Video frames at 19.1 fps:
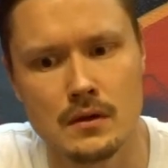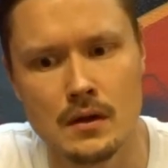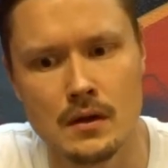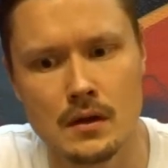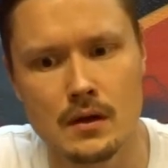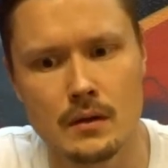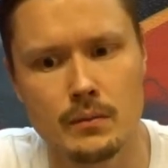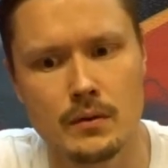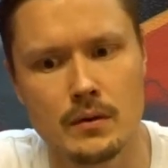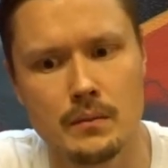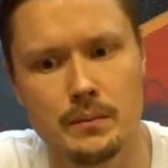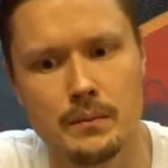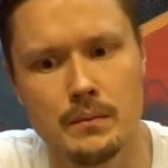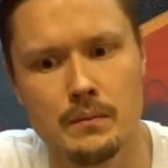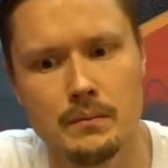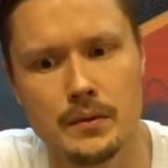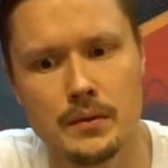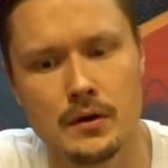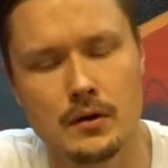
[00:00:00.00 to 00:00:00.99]
couple
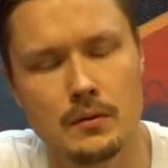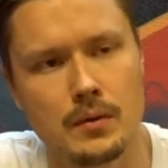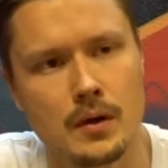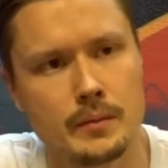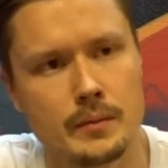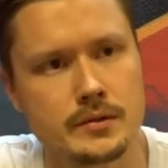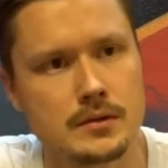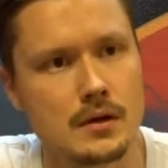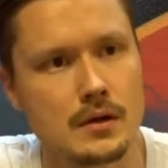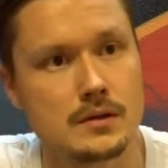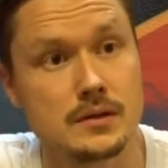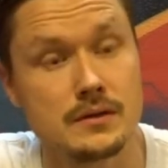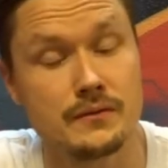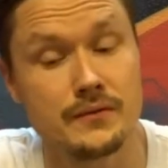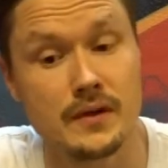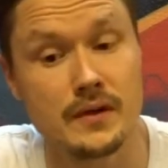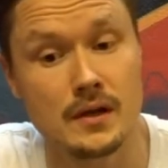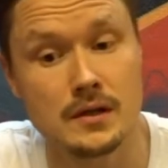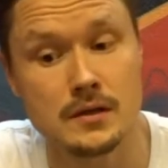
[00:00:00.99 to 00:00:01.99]
of bigger pop stars in
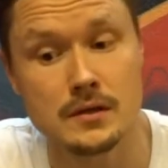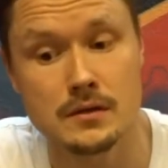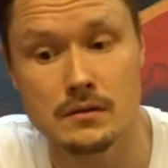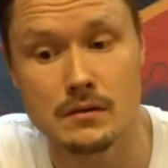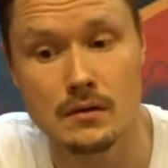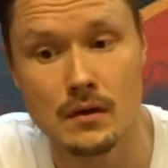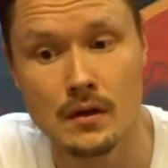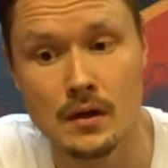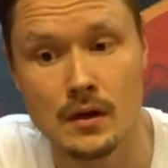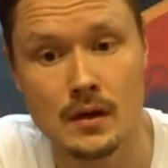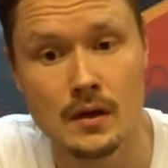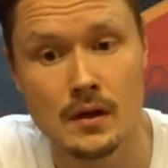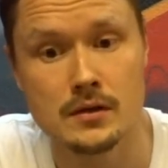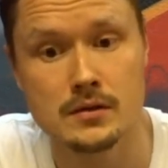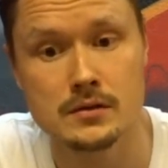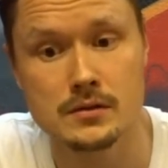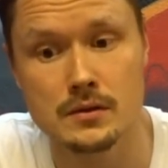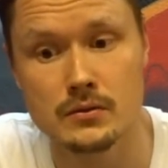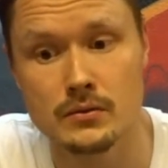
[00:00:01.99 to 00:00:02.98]
Finland.
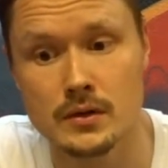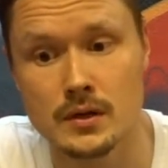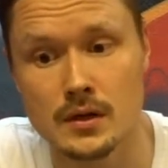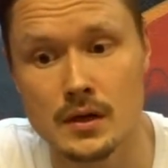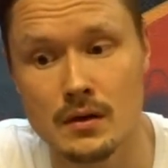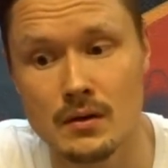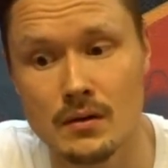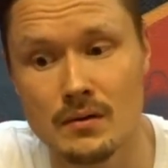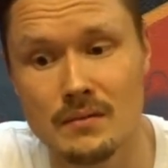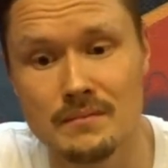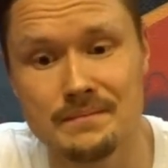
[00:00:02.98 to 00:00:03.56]
So